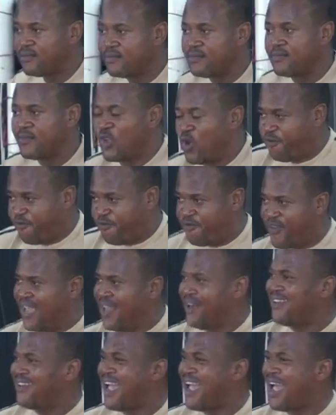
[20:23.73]
You
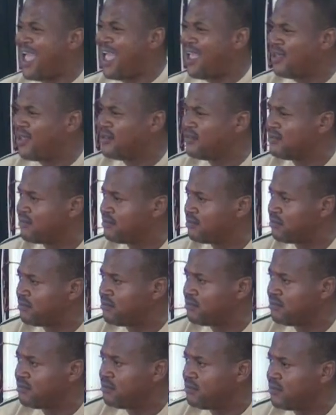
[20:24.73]
feel that.
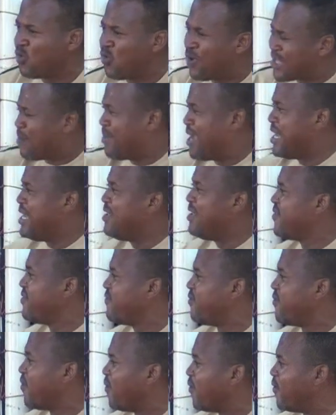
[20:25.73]
What am I living
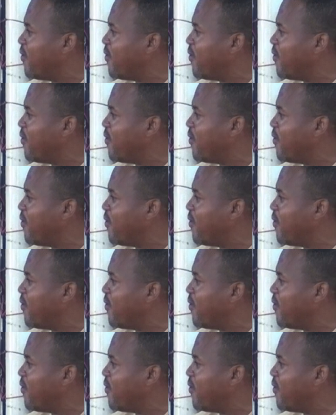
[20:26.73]
for?